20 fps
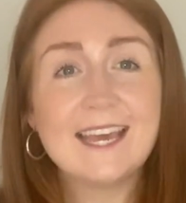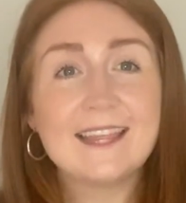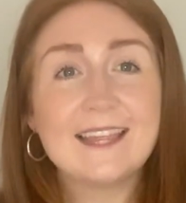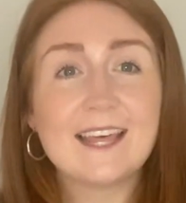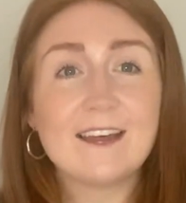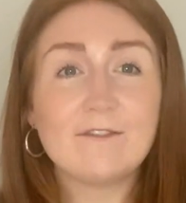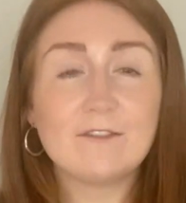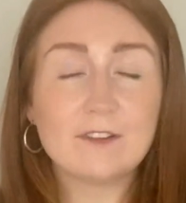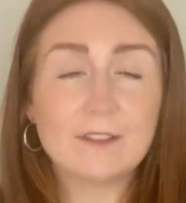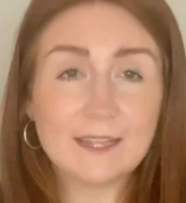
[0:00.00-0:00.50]

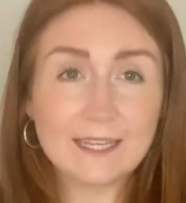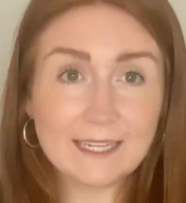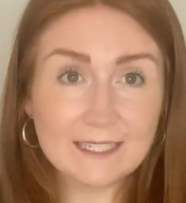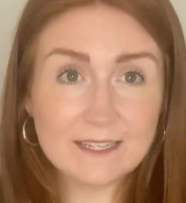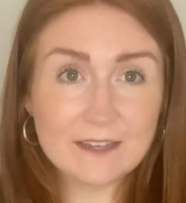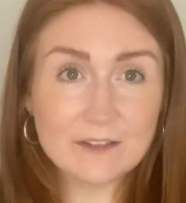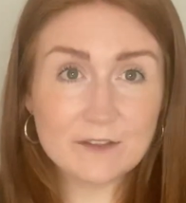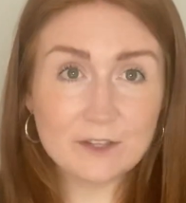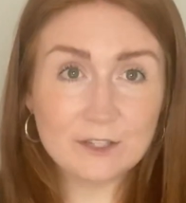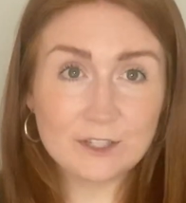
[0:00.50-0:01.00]
There are
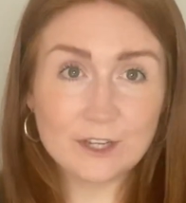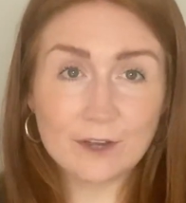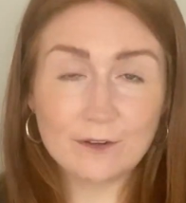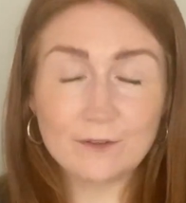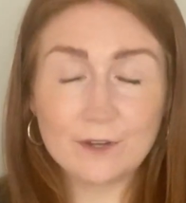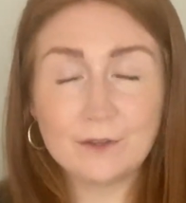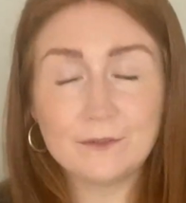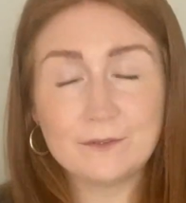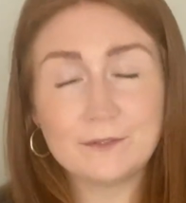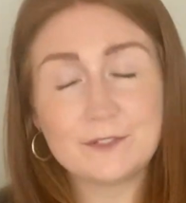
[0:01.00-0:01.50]
links in the show
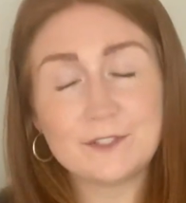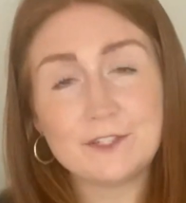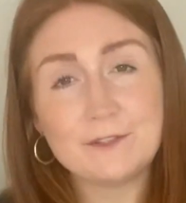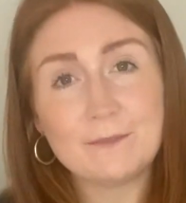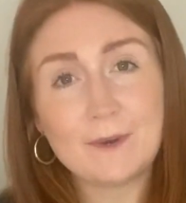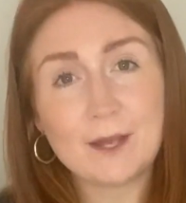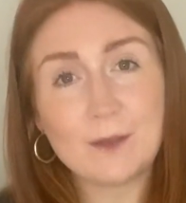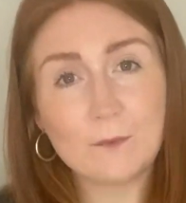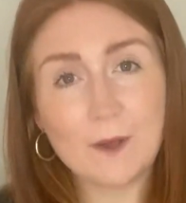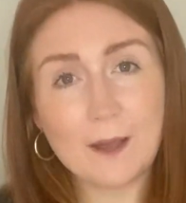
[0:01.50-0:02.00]
notes to
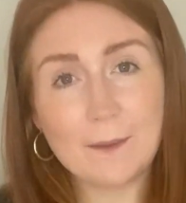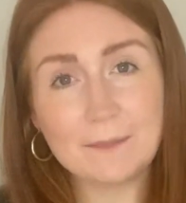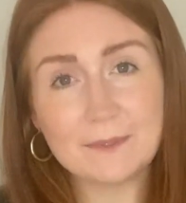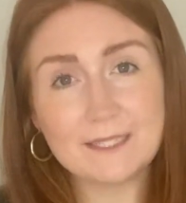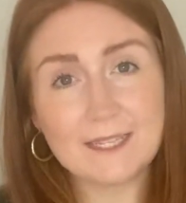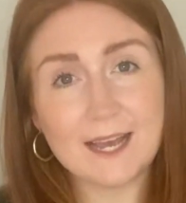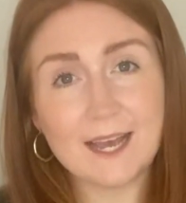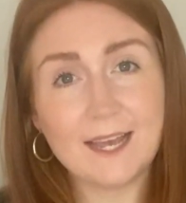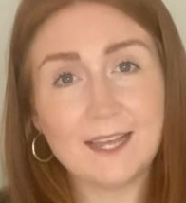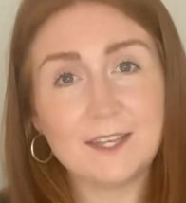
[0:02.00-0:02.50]
my
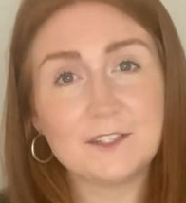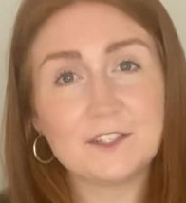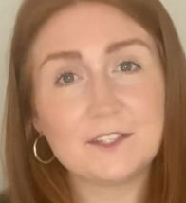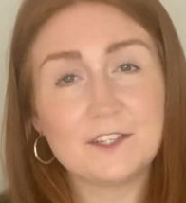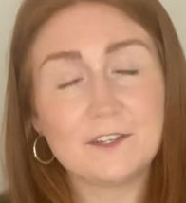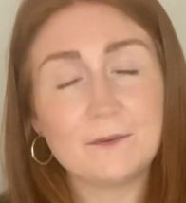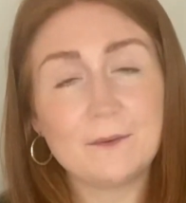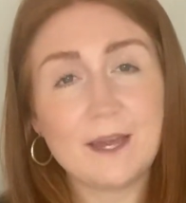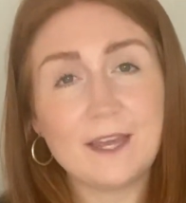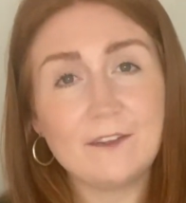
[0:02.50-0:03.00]
website,
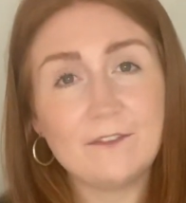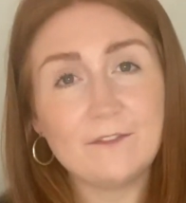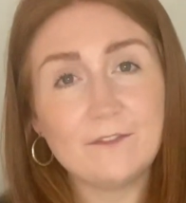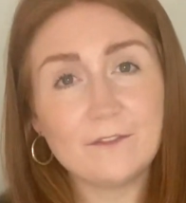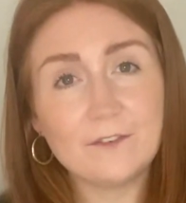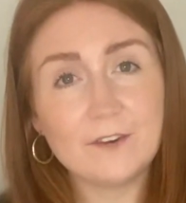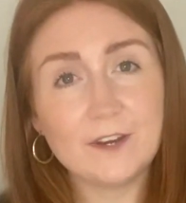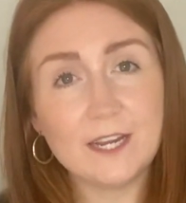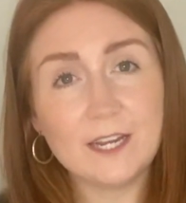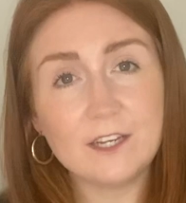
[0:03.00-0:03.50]
to a
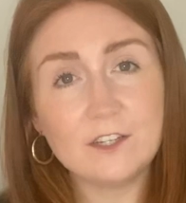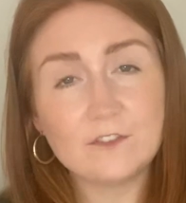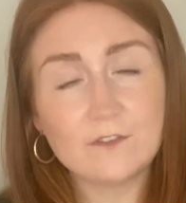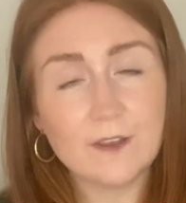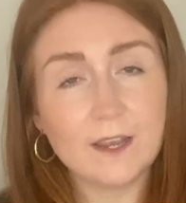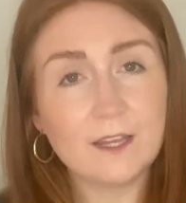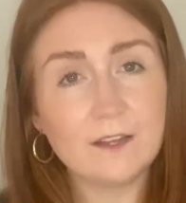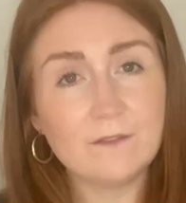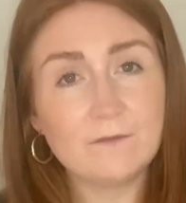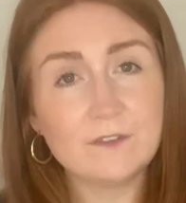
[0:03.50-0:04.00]
free
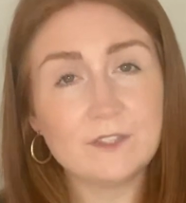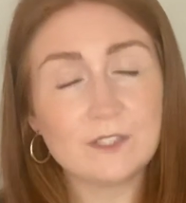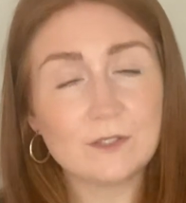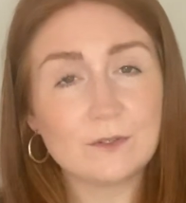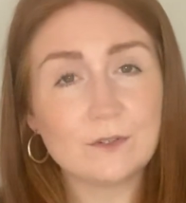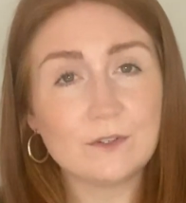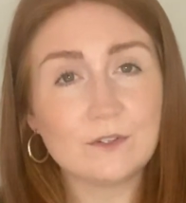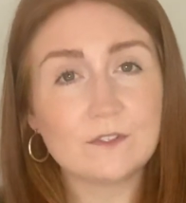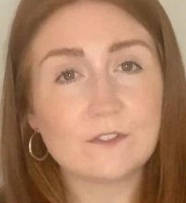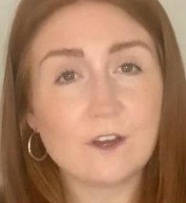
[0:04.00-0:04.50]
training
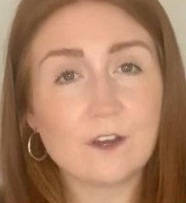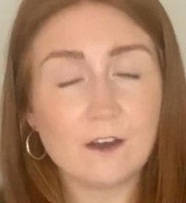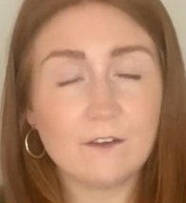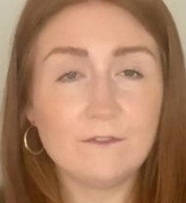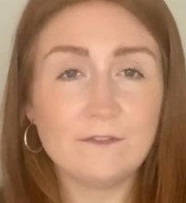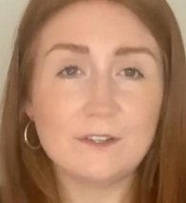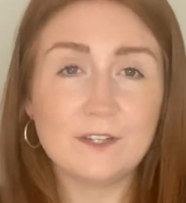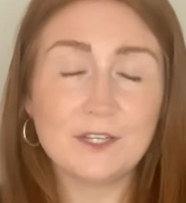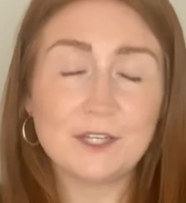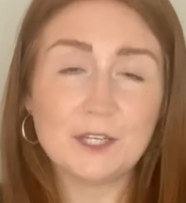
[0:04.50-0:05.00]
resource,
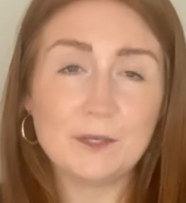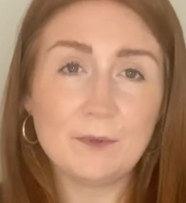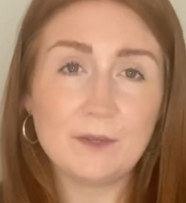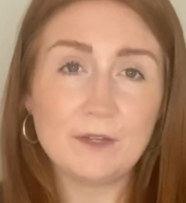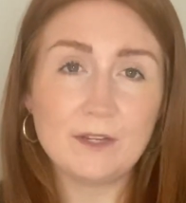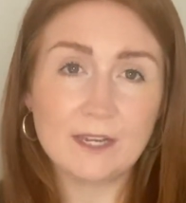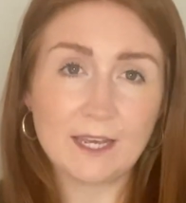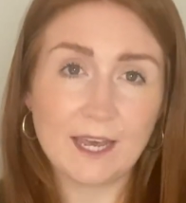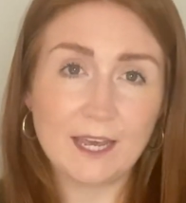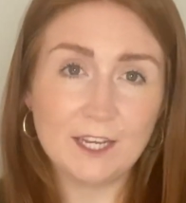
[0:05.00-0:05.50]
Confident
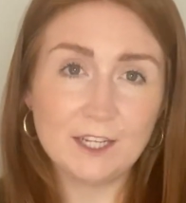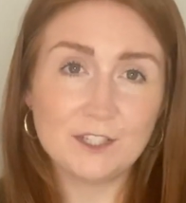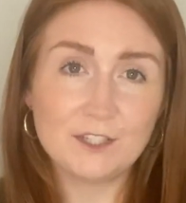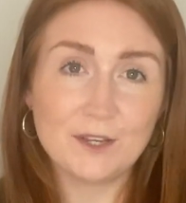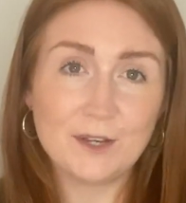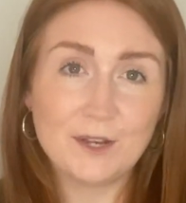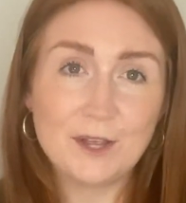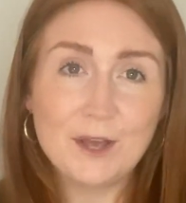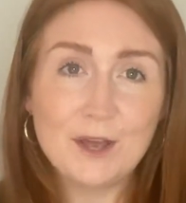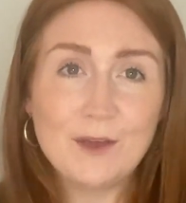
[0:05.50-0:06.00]

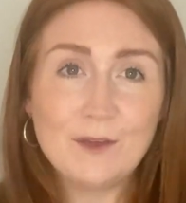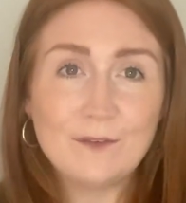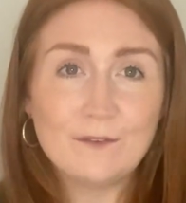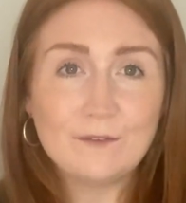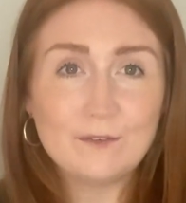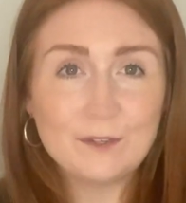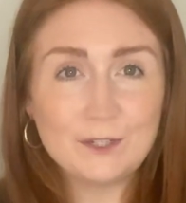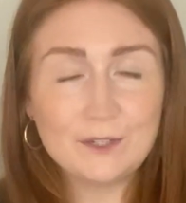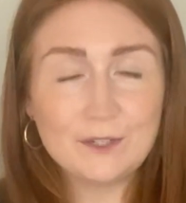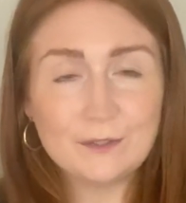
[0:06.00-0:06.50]
Communication
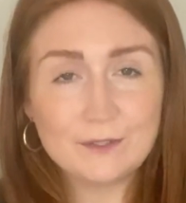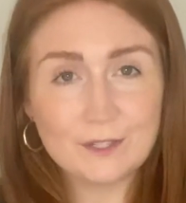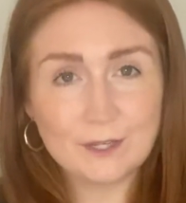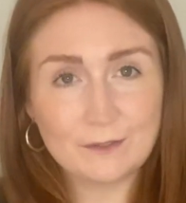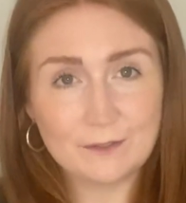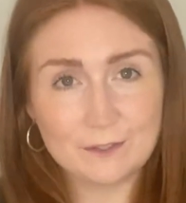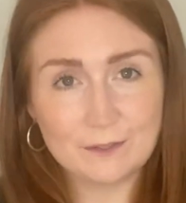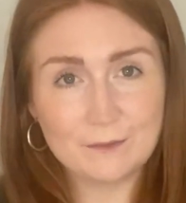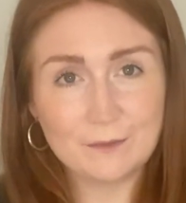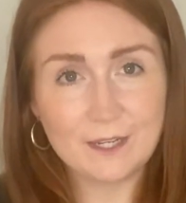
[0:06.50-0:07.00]
for new
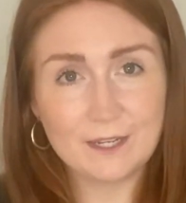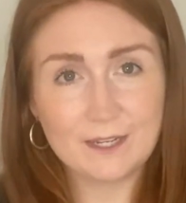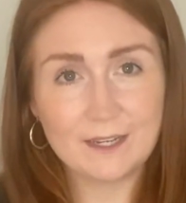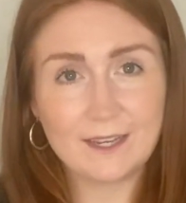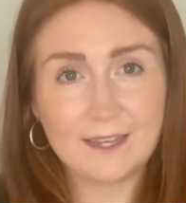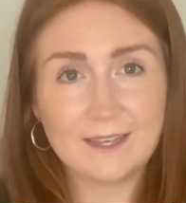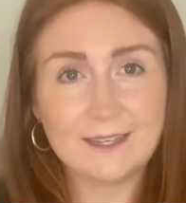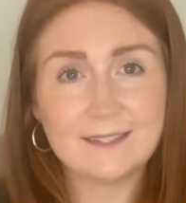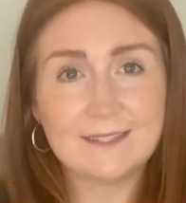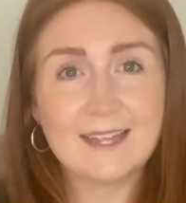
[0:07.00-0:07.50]
social
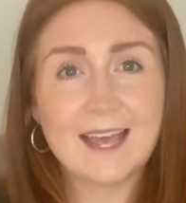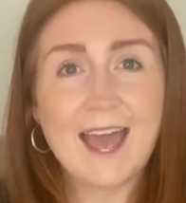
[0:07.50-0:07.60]
workers,